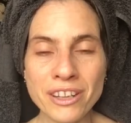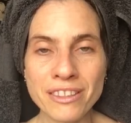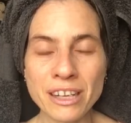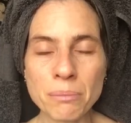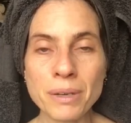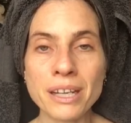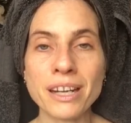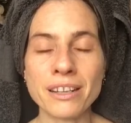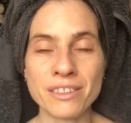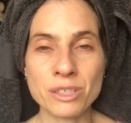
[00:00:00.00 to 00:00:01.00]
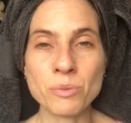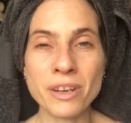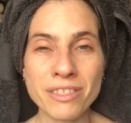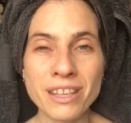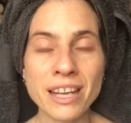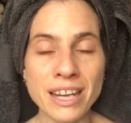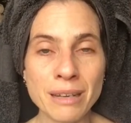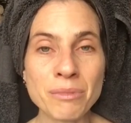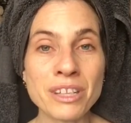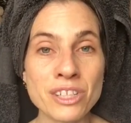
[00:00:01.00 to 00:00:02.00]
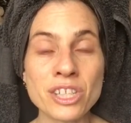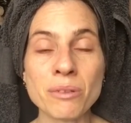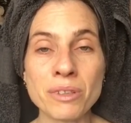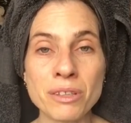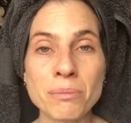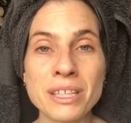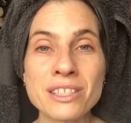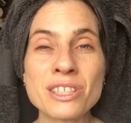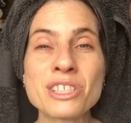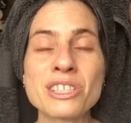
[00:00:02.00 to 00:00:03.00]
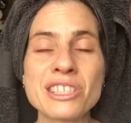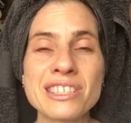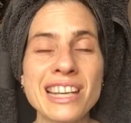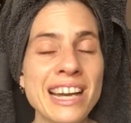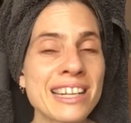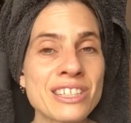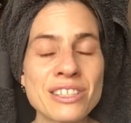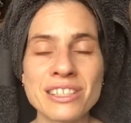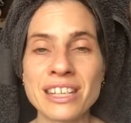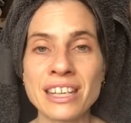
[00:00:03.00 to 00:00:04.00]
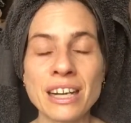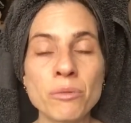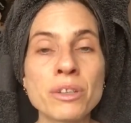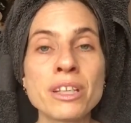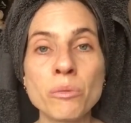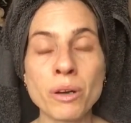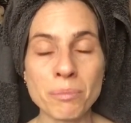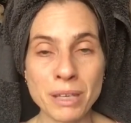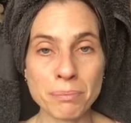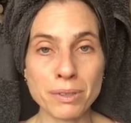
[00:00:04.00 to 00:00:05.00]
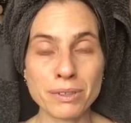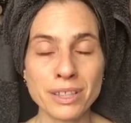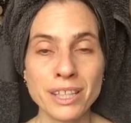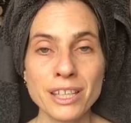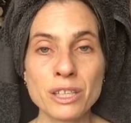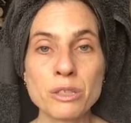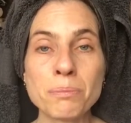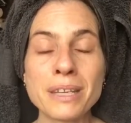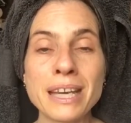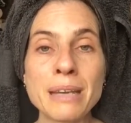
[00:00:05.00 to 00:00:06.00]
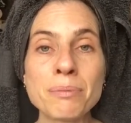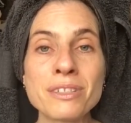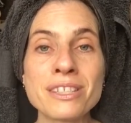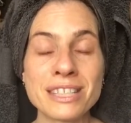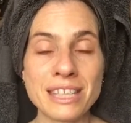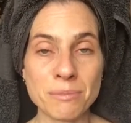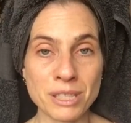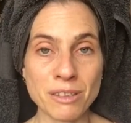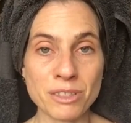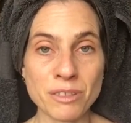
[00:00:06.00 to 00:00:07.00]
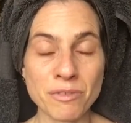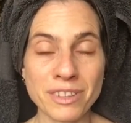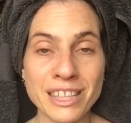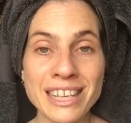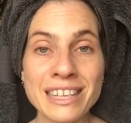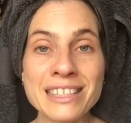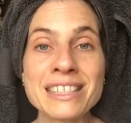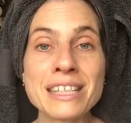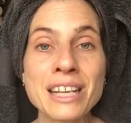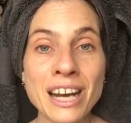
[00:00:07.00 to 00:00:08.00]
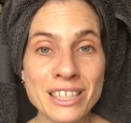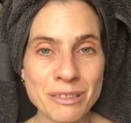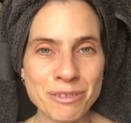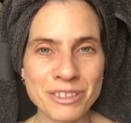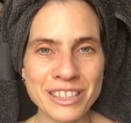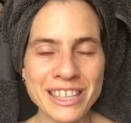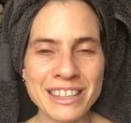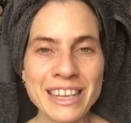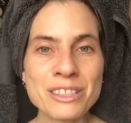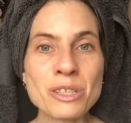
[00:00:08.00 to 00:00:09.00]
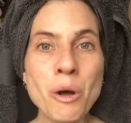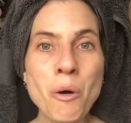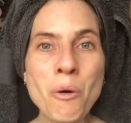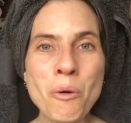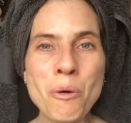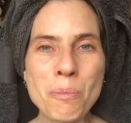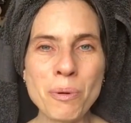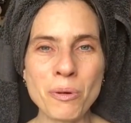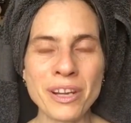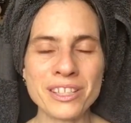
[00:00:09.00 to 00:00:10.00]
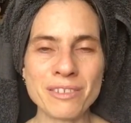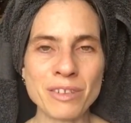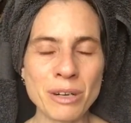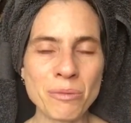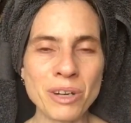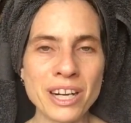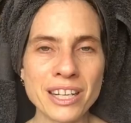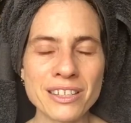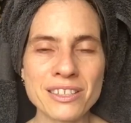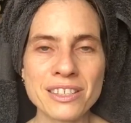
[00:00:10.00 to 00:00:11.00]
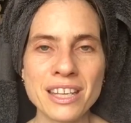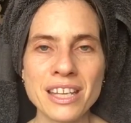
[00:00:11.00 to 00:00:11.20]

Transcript: in there, but this one thing I'm going to share with you because I just think I really want people to be able to see themselves differently and to see God differently. And that's the whole point of our walk, is